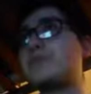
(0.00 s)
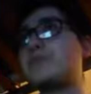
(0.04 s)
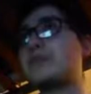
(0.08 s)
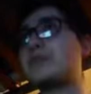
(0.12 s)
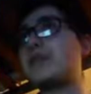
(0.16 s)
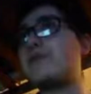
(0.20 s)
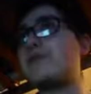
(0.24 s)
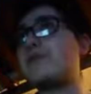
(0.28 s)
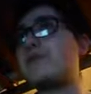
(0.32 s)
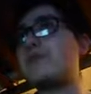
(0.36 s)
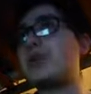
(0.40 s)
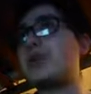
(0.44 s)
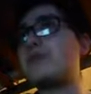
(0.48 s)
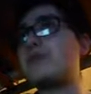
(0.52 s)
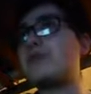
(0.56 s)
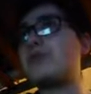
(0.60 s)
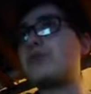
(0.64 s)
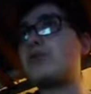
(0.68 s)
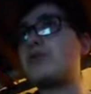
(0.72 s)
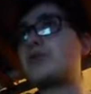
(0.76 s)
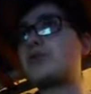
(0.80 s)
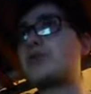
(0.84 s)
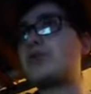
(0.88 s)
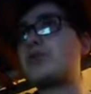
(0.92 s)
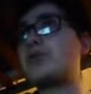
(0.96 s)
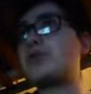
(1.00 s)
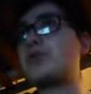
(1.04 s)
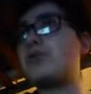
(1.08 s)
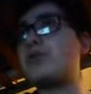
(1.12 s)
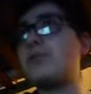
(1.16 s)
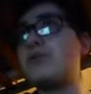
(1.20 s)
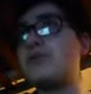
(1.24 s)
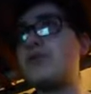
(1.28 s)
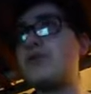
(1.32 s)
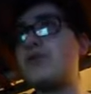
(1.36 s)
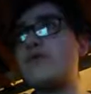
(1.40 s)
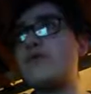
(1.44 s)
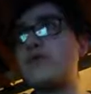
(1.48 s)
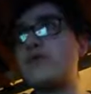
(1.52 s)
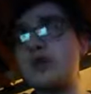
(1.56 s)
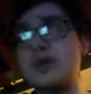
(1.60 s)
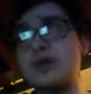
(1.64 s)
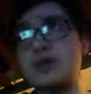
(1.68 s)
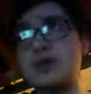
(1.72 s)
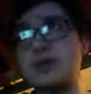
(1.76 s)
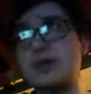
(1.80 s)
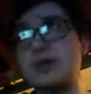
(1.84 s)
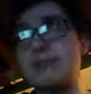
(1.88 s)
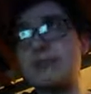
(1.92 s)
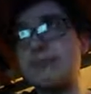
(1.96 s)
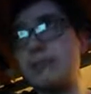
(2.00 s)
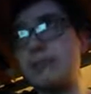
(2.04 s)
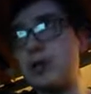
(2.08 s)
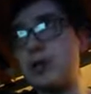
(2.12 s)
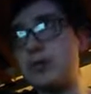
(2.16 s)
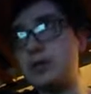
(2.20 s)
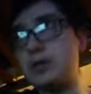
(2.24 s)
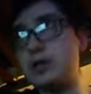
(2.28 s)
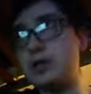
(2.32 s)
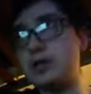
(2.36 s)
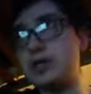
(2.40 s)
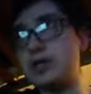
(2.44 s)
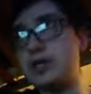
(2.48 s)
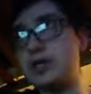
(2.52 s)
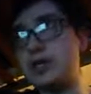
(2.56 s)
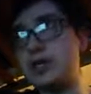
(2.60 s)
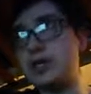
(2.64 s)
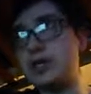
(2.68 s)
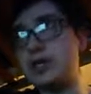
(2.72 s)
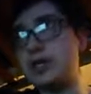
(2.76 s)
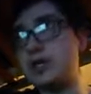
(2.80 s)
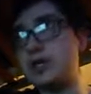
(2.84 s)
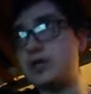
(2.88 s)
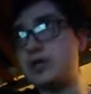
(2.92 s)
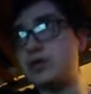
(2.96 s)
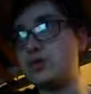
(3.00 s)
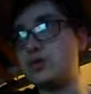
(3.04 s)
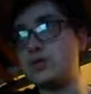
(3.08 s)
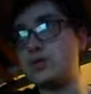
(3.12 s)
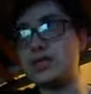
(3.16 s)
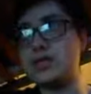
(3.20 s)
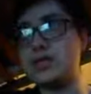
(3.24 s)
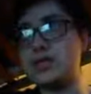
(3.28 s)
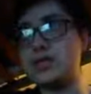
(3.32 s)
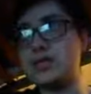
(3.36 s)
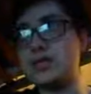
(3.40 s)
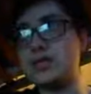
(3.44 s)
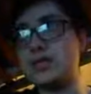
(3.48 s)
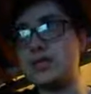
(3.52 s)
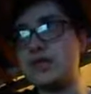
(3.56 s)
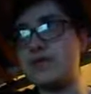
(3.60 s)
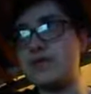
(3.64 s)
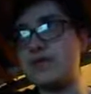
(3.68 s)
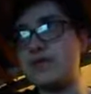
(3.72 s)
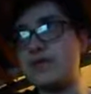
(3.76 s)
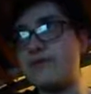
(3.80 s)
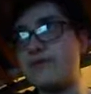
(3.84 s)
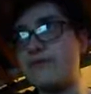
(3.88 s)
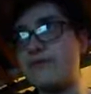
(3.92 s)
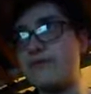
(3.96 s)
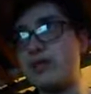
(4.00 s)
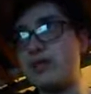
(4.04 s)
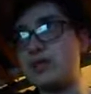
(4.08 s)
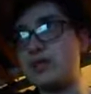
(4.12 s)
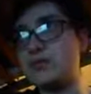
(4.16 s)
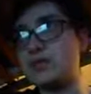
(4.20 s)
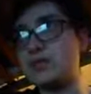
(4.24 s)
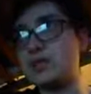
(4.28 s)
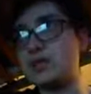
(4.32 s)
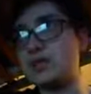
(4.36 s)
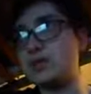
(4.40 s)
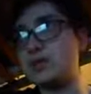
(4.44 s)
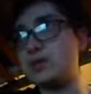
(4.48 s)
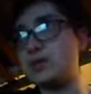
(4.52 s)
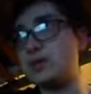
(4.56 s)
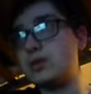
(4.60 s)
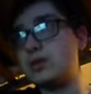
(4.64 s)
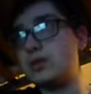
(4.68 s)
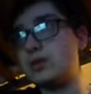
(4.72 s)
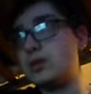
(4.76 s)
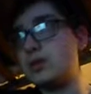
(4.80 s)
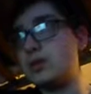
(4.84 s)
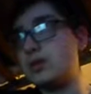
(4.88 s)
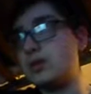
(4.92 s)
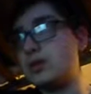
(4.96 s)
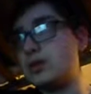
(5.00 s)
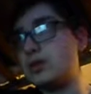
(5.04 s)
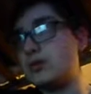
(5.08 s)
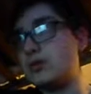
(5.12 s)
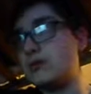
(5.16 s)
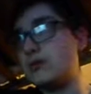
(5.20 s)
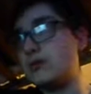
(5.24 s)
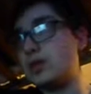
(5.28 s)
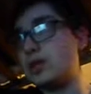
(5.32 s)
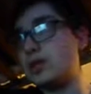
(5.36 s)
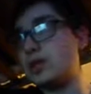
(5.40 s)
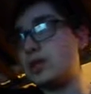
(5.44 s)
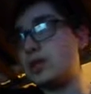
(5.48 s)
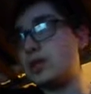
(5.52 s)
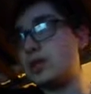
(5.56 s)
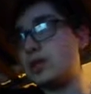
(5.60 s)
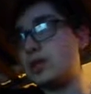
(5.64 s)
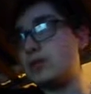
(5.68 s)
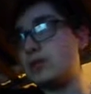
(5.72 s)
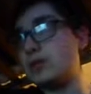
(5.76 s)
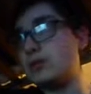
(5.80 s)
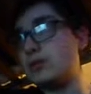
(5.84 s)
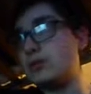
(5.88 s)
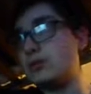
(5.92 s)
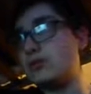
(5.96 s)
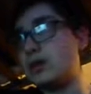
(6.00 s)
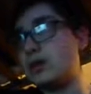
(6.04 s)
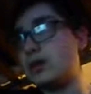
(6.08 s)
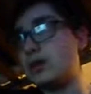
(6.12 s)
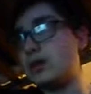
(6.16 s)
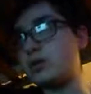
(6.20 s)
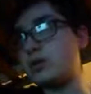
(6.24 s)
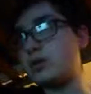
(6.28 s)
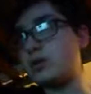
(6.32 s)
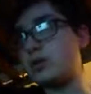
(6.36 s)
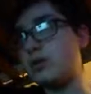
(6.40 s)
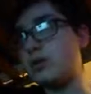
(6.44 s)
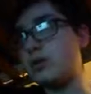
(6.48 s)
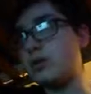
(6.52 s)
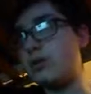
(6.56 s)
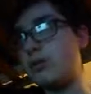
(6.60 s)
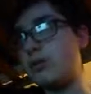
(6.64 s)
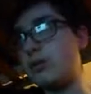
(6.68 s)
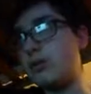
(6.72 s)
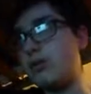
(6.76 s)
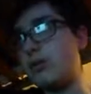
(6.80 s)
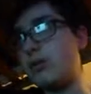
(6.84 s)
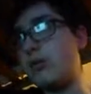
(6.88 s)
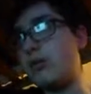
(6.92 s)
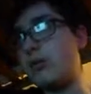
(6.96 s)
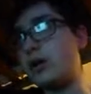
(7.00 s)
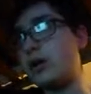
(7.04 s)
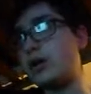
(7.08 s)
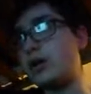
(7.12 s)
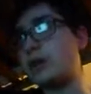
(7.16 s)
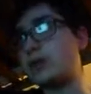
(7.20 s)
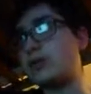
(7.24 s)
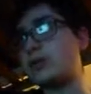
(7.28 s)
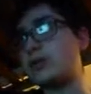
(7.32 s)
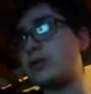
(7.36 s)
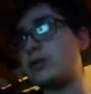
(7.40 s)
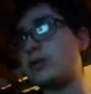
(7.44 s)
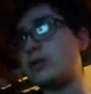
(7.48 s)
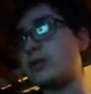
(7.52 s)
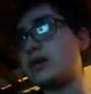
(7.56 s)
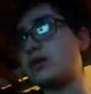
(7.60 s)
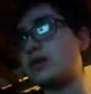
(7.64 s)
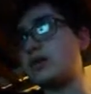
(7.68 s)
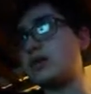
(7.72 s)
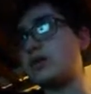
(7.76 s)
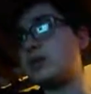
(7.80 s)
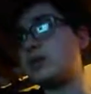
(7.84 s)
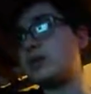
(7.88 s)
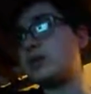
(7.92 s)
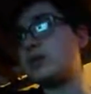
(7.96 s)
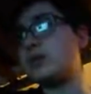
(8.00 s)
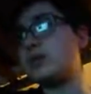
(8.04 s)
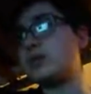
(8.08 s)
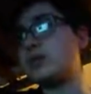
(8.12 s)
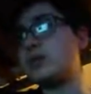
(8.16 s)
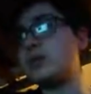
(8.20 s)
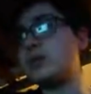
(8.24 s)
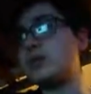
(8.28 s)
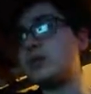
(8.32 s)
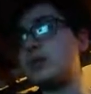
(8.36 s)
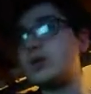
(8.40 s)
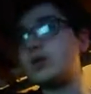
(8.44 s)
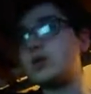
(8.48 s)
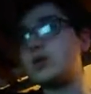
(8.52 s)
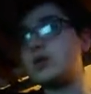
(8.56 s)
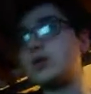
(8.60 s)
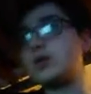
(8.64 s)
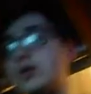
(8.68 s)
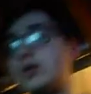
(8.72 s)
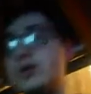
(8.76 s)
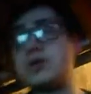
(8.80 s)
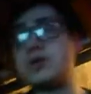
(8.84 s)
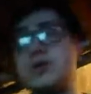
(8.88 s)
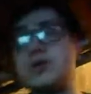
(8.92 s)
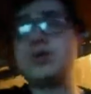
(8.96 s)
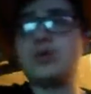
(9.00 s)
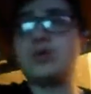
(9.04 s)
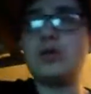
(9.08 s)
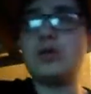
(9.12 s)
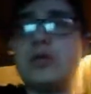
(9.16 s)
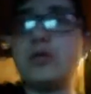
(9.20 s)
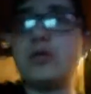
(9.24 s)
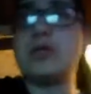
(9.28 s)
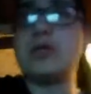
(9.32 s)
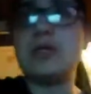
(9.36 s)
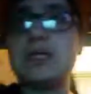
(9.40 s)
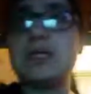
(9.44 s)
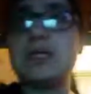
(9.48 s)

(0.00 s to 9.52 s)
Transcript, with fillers: I'm saving my project, the movie, because I publish it. I usually save the films, but I need to make a new one so I can do